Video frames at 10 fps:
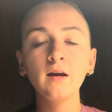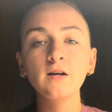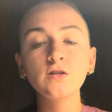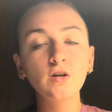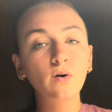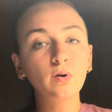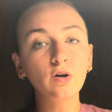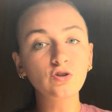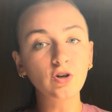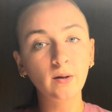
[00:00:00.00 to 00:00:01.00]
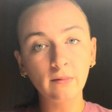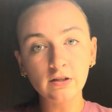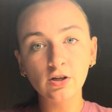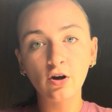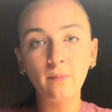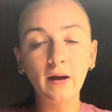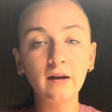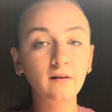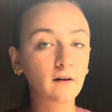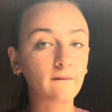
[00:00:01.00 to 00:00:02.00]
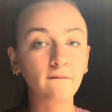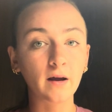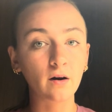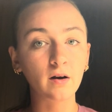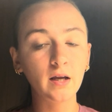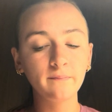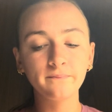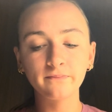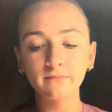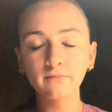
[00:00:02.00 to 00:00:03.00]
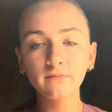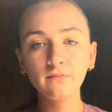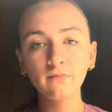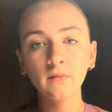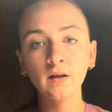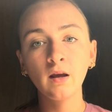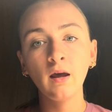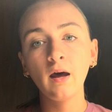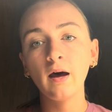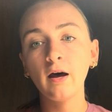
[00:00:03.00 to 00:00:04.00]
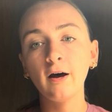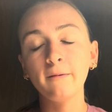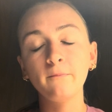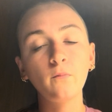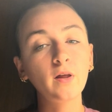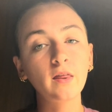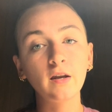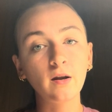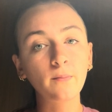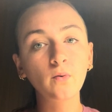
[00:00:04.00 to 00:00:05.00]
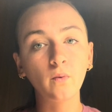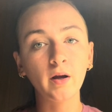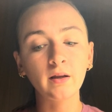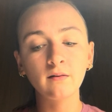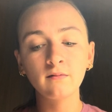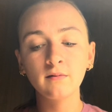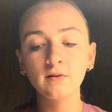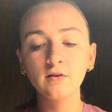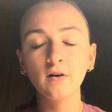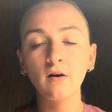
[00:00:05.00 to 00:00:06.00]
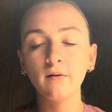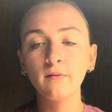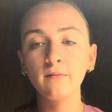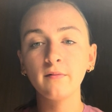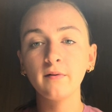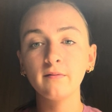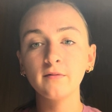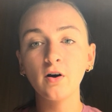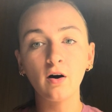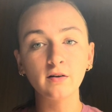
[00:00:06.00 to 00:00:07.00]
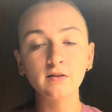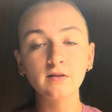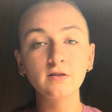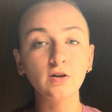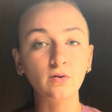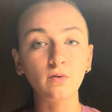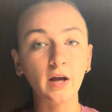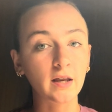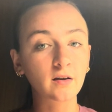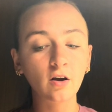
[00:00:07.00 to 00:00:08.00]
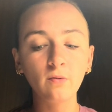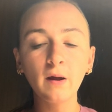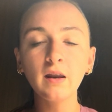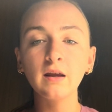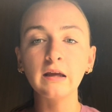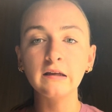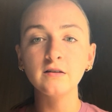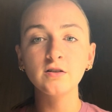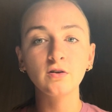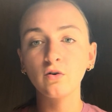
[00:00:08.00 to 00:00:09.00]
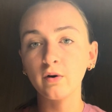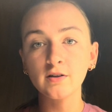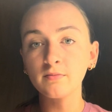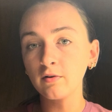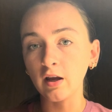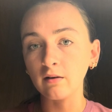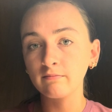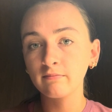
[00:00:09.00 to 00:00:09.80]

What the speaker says: So your treatment to COPED could vary. One of the number one causes to end COPED is to quit smoking